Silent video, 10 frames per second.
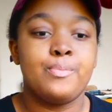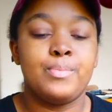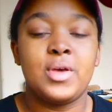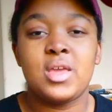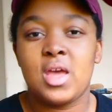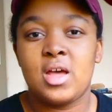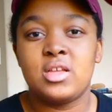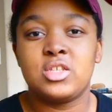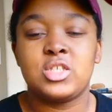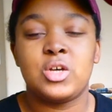But yeah,
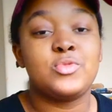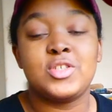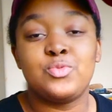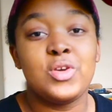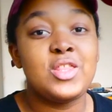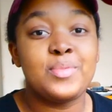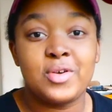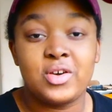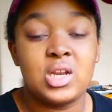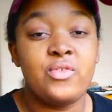so just read the
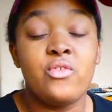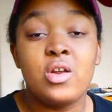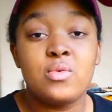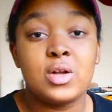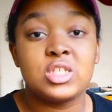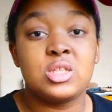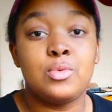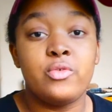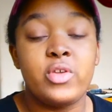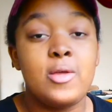book. And if you've already watched the
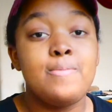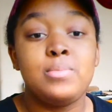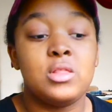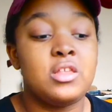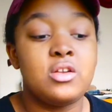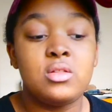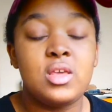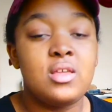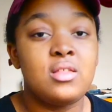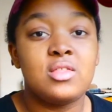movie,
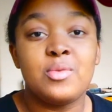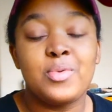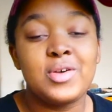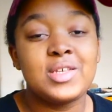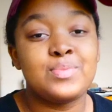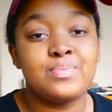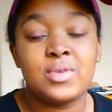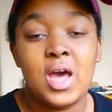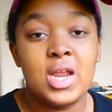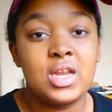literally the book is
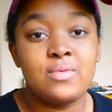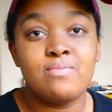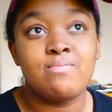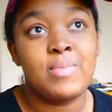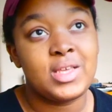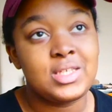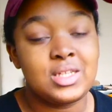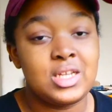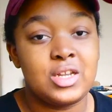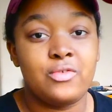kind of
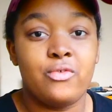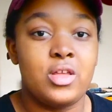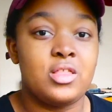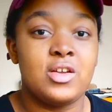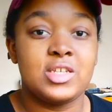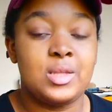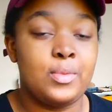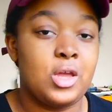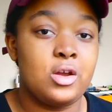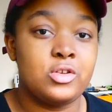basically different. There are some
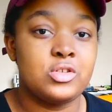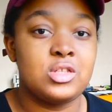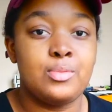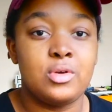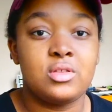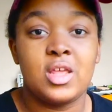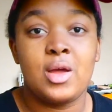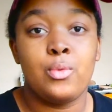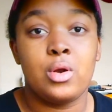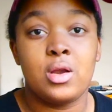characters in the book
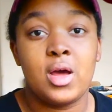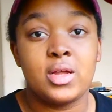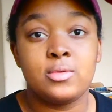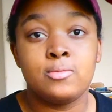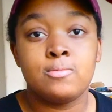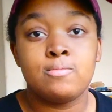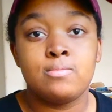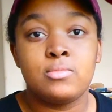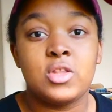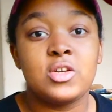that were not,
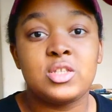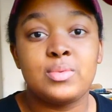in